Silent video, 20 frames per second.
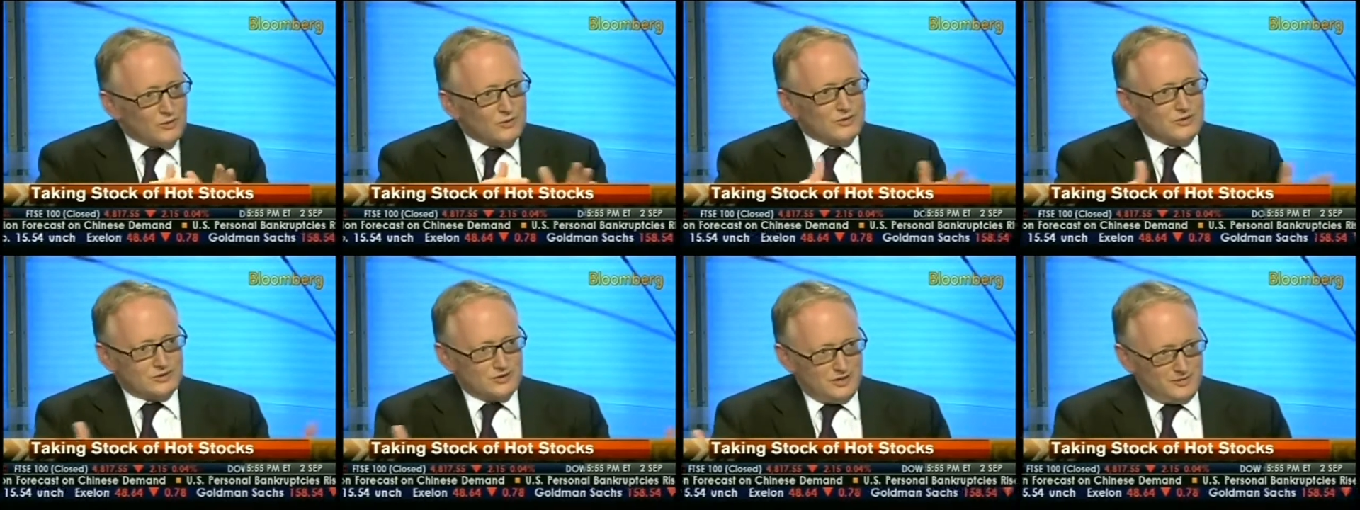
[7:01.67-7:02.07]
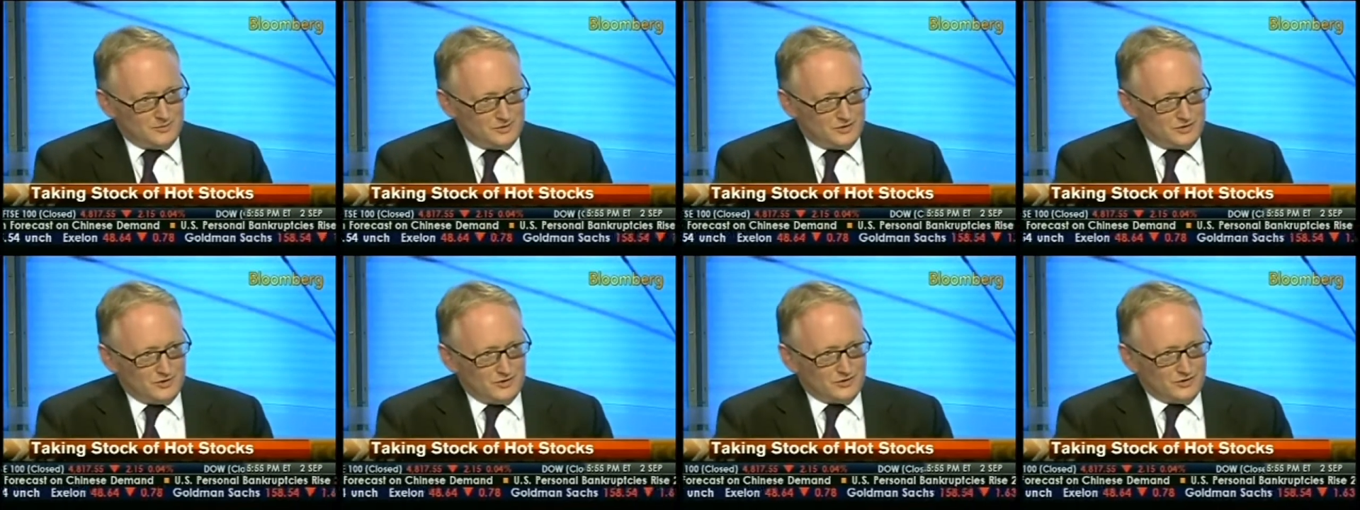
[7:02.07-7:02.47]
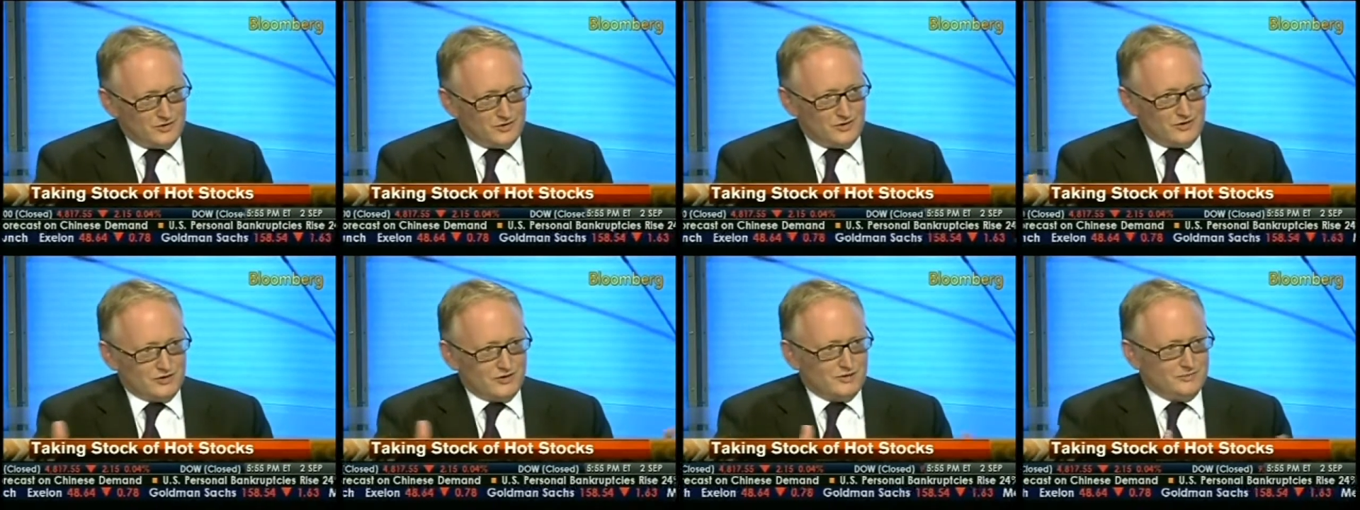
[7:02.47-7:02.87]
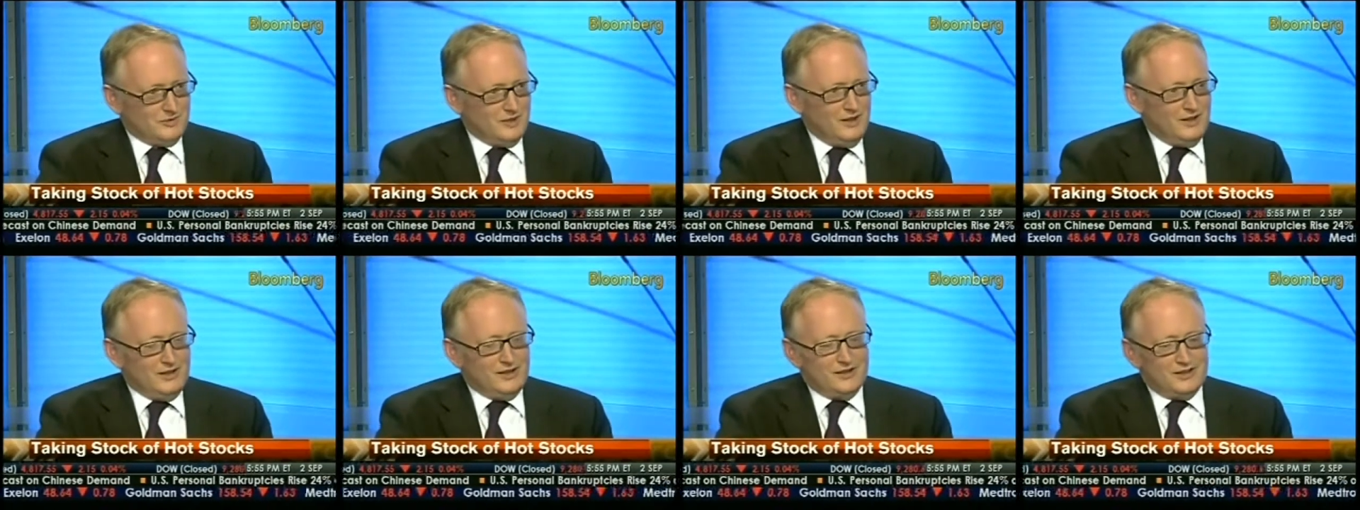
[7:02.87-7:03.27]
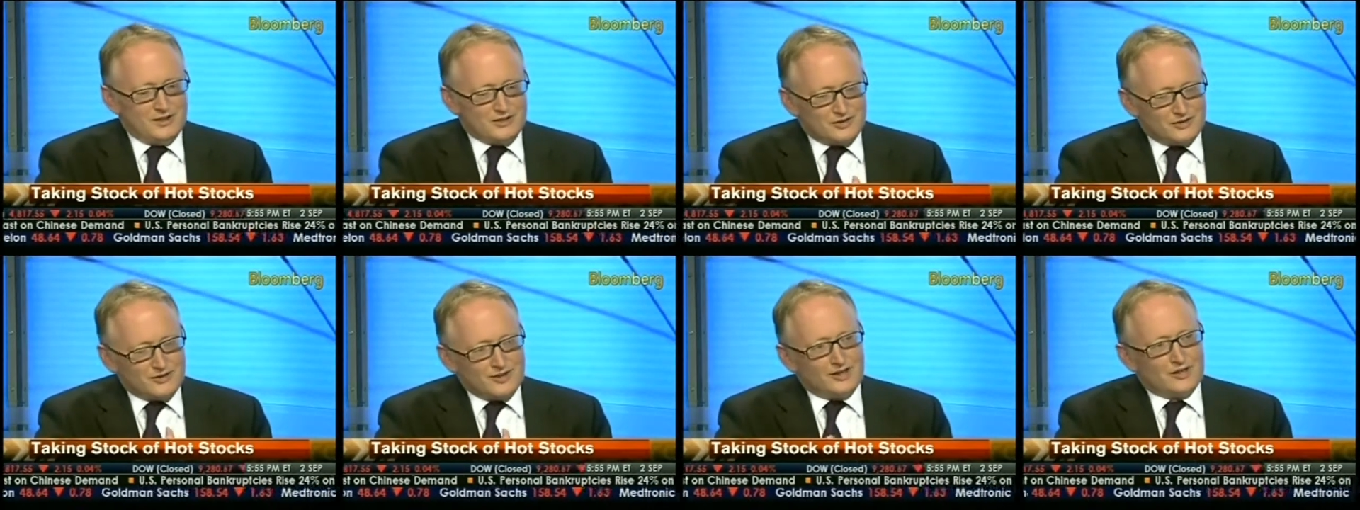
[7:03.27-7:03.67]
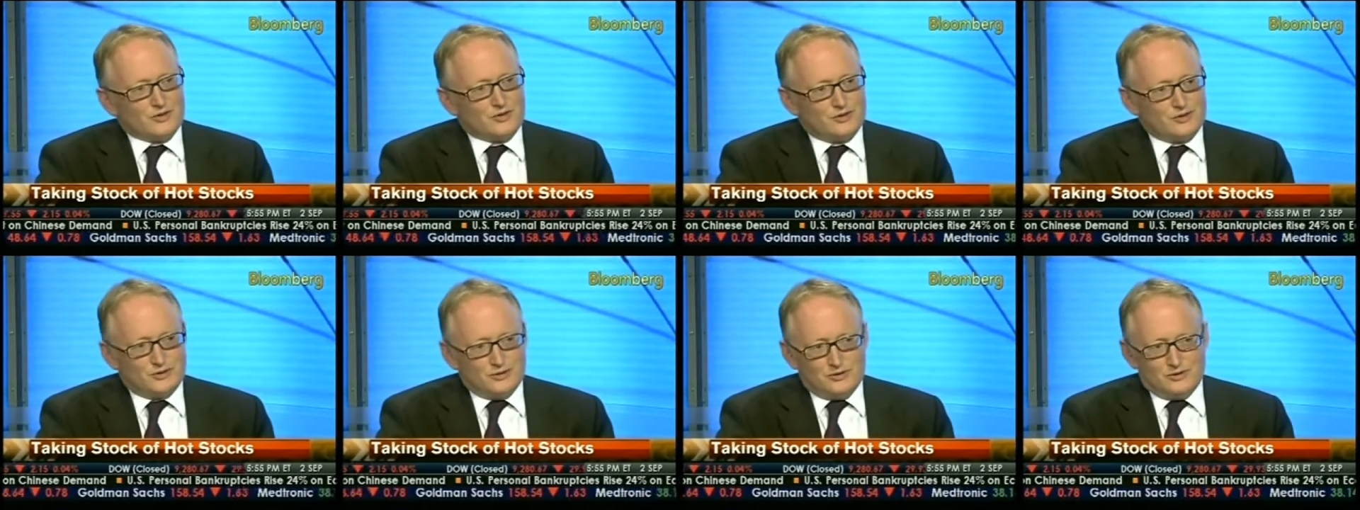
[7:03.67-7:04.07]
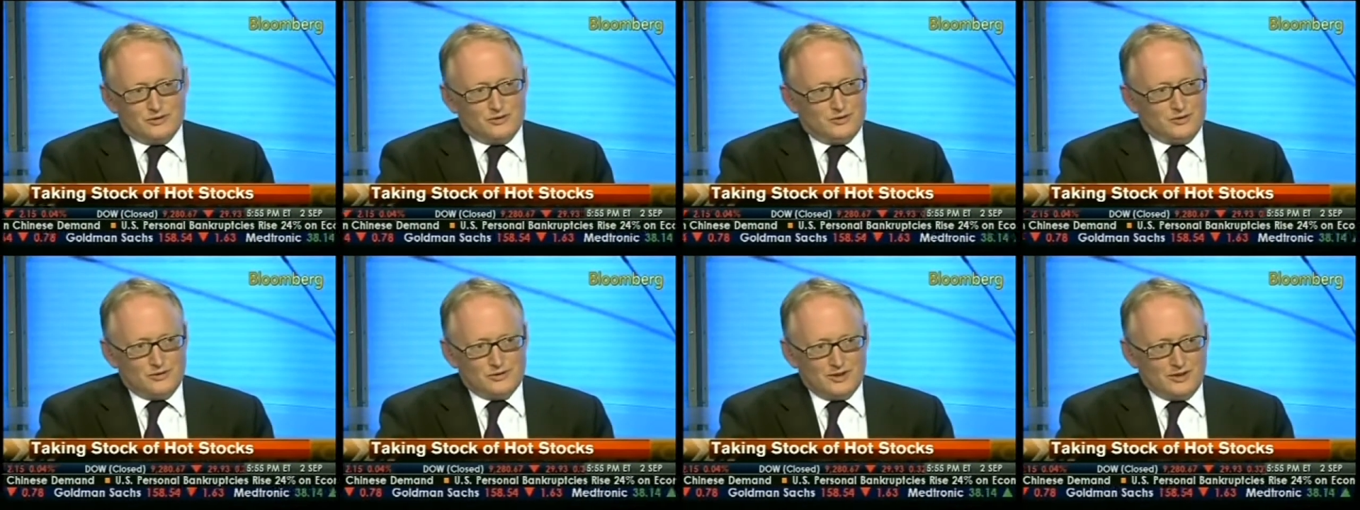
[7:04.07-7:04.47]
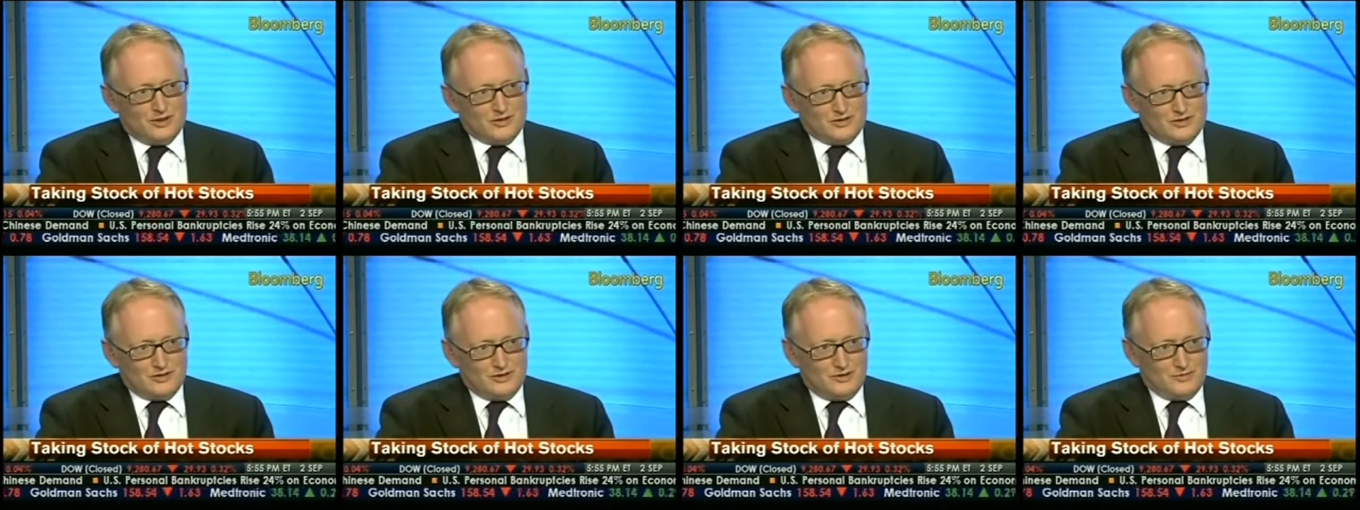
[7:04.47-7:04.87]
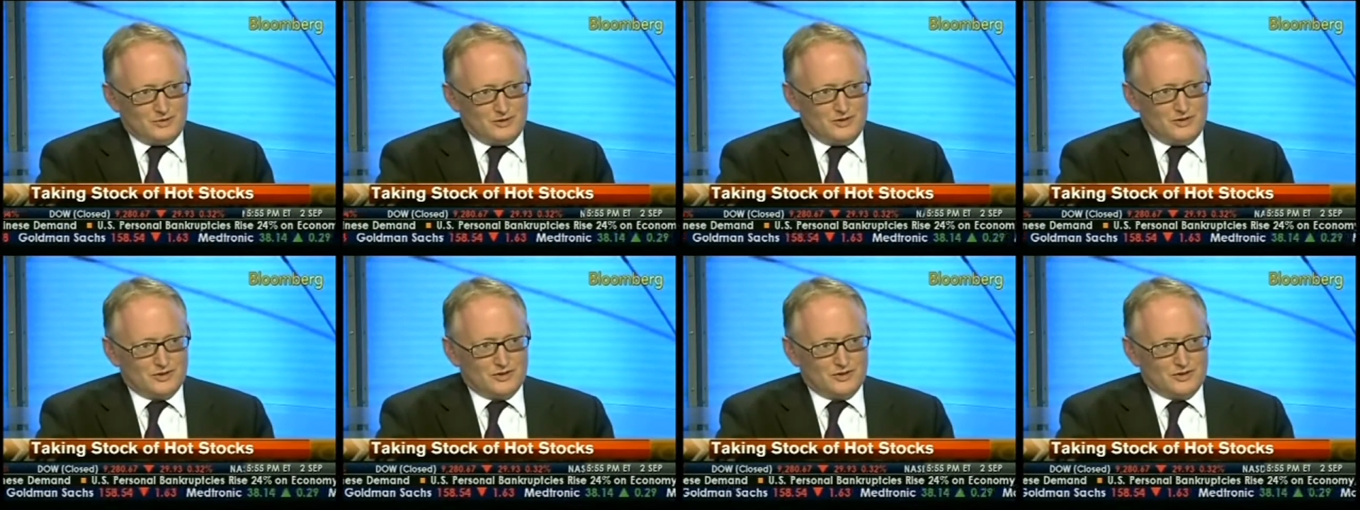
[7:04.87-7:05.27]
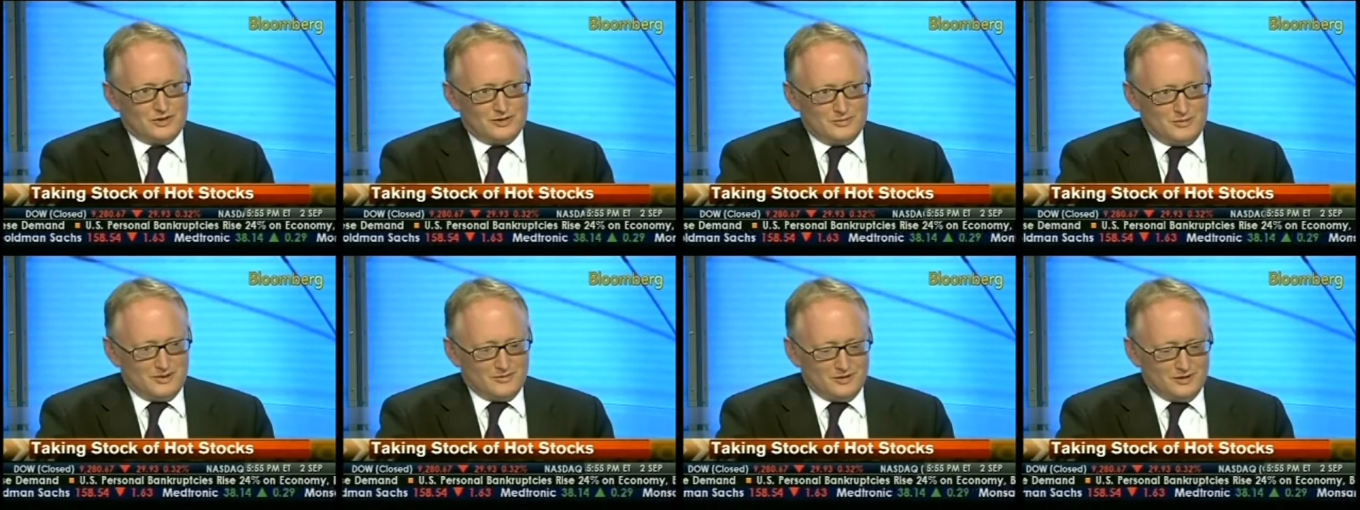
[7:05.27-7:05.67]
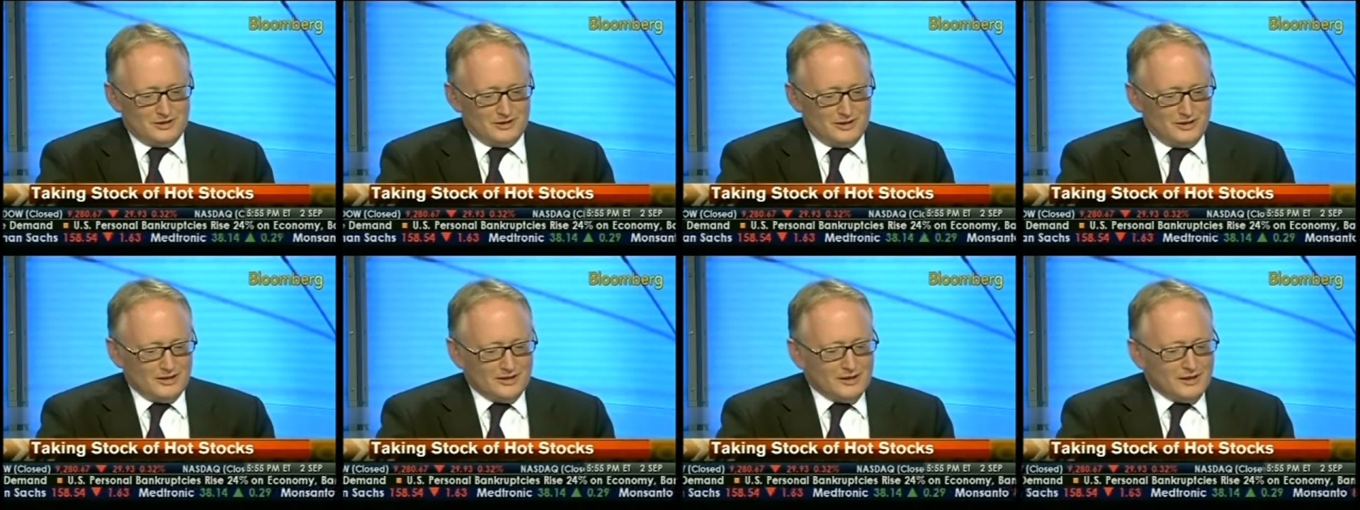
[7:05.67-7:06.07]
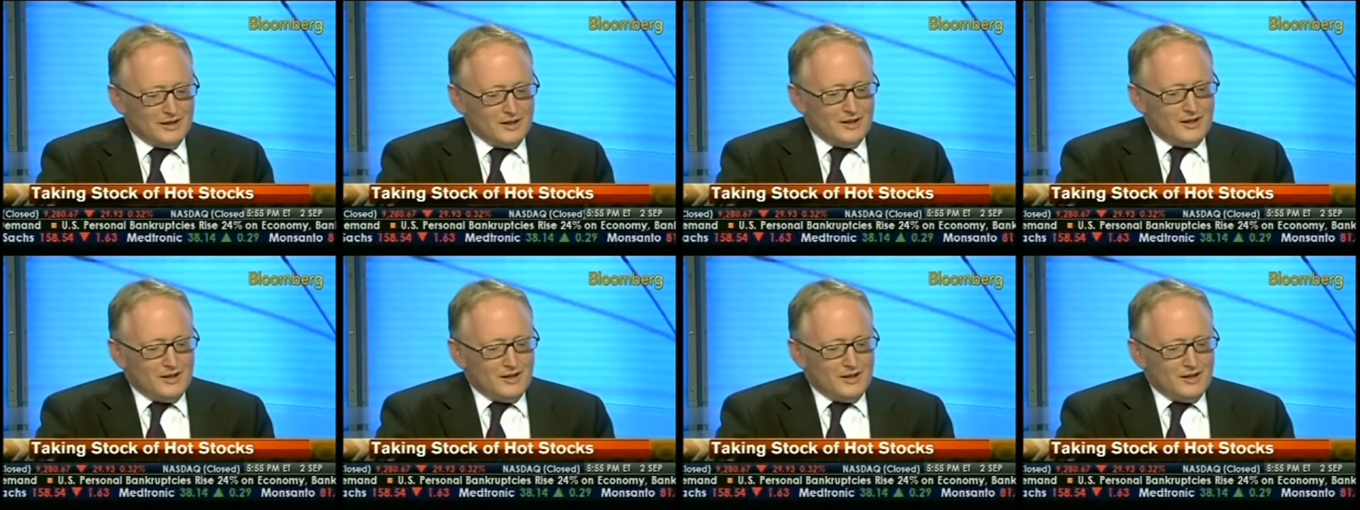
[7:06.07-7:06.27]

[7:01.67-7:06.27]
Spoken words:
all the tips across the system, and there's 1,000 to 2,000 tips in the system every day,